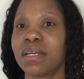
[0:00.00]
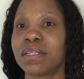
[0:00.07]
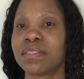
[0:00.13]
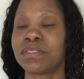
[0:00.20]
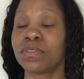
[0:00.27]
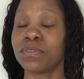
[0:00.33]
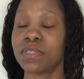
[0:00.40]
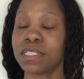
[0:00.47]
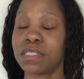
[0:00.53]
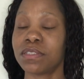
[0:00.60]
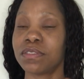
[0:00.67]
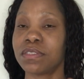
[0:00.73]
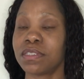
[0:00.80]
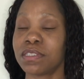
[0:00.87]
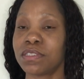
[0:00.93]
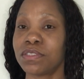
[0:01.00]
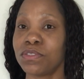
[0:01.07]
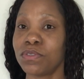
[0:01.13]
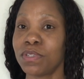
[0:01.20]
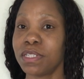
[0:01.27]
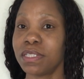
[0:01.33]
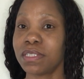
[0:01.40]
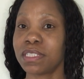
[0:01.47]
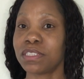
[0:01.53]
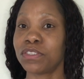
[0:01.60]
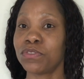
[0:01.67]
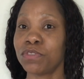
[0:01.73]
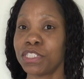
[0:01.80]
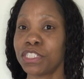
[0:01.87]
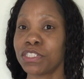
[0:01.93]
so the
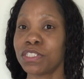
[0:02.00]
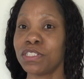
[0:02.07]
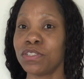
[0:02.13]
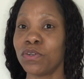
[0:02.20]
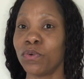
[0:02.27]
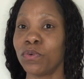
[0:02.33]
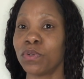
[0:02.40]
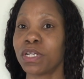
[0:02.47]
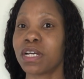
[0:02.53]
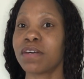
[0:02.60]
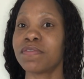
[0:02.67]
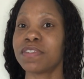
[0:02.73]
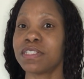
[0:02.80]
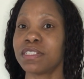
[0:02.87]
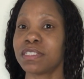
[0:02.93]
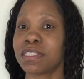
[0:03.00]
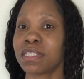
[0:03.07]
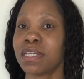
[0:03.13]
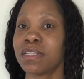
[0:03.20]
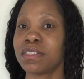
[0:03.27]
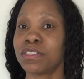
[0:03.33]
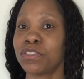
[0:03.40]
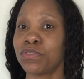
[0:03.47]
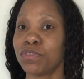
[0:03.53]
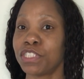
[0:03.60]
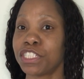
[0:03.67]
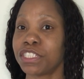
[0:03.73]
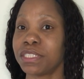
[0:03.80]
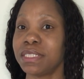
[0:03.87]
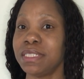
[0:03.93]
tuition loan covers the
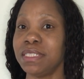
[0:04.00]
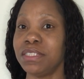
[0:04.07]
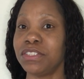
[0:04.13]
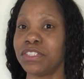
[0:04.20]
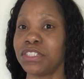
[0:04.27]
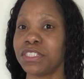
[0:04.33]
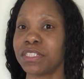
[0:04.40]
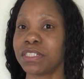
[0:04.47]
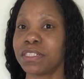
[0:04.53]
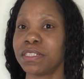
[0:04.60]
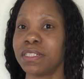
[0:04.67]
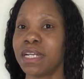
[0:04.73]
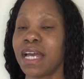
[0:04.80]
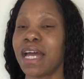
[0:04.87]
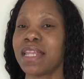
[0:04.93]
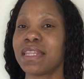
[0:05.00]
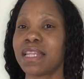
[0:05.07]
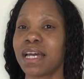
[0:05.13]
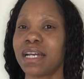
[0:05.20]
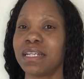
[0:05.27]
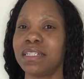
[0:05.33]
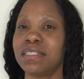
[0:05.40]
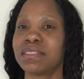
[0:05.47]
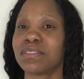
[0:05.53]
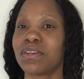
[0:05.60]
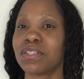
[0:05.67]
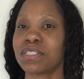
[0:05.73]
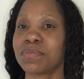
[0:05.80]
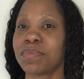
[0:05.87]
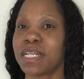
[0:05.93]
tuition each year, and that is
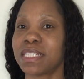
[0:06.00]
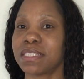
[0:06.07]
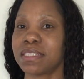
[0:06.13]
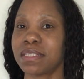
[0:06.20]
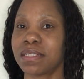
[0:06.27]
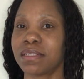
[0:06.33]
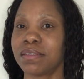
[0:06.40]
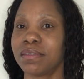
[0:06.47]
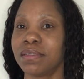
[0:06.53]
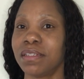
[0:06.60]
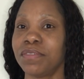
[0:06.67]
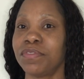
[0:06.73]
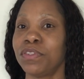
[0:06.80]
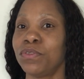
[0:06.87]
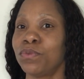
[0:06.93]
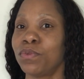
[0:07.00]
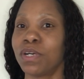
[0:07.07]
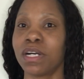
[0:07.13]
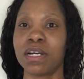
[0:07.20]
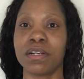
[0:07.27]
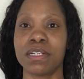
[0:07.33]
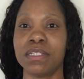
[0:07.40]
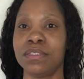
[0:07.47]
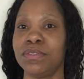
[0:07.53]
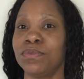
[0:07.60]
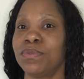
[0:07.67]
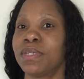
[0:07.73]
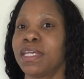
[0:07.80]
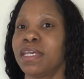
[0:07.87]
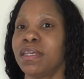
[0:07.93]
automatic. If you are a
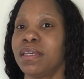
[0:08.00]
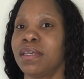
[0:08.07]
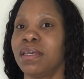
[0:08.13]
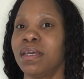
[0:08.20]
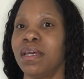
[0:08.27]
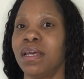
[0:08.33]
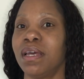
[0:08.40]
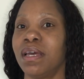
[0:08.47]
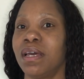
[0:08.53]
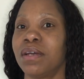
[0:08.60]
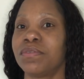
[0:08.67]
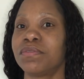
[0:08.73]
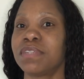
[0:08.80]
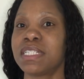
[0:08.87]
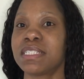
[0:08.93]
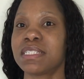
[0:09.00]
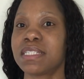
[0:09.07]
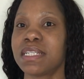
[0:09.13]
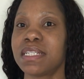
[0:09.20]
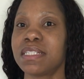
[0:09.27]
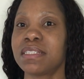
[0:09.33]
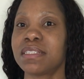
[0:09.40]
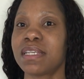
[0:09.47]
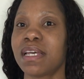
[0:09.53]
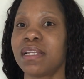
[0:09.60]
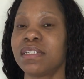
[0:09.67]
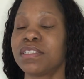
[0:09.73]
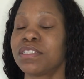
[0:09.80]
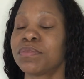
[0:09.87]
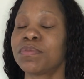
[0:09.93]
UK resident,
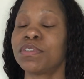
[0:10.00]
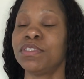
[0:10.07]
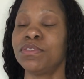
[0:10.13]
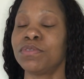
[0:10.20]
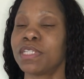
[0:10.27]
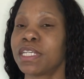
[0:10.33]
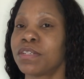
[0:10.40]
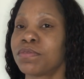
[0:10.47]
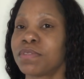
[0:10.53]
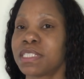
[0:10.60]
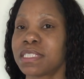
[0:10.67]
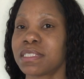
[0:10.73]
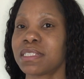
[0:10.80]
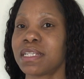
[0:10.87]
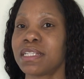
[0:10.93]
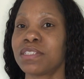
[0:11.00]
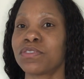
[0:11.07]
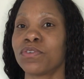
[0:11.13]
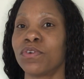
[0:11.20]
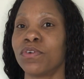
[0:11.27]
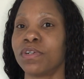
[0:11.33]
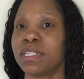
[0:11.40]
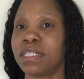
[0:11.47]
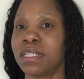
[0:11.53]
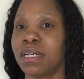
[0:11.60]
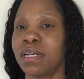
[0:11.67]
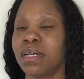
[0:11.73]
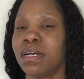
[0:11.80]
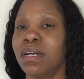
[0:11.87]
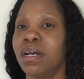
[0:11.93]
eligible UK resident, or
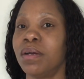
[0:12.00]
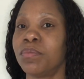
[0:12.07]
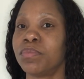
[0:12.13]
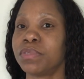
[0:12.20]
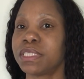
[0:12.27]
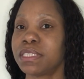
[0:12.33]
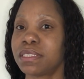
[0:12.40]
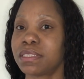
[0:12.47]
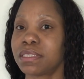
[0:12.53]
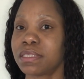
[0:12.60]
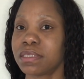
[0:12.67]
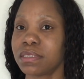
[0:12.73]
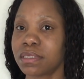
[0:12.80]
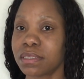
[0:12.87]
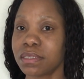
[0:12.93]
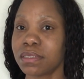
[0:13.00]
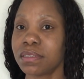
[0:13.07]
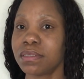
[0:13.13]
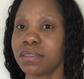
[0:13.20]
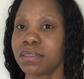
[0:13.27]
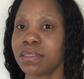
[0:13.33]
a British citizen,